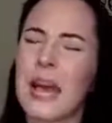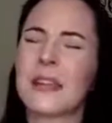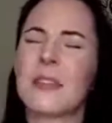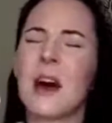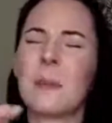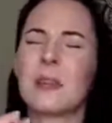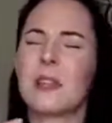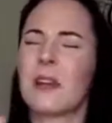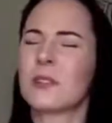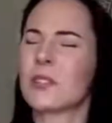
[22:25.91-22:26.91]
And in the upper
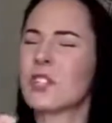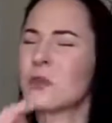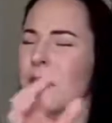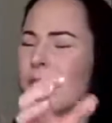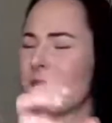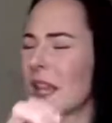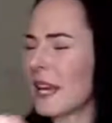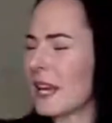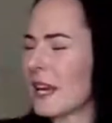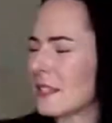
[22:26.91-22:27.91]
lungs too, I feel
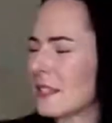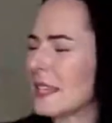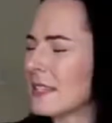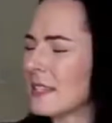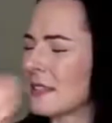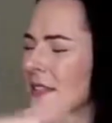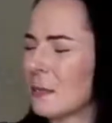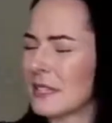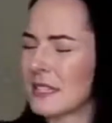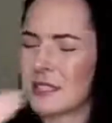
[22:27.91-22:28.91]
like a tightness, and
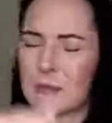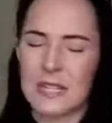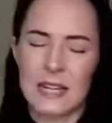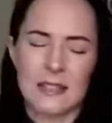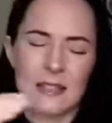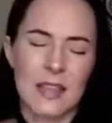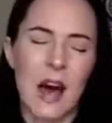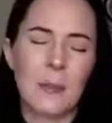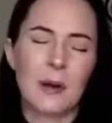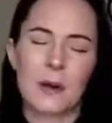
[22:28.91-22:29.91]
someone's got some tightness in
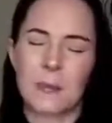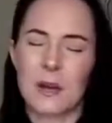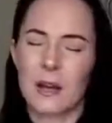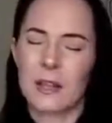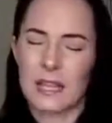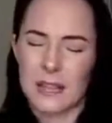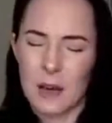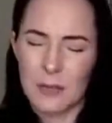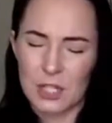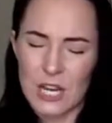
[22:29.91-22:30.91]
the upper
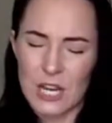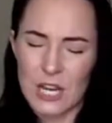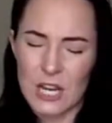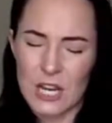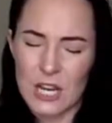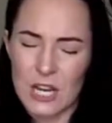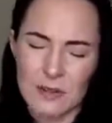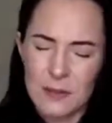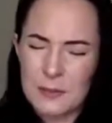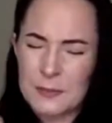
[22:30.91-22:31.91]
chest
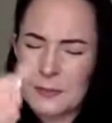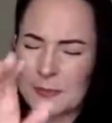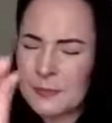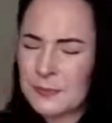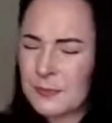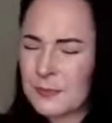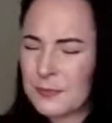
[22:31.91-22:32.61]
right here.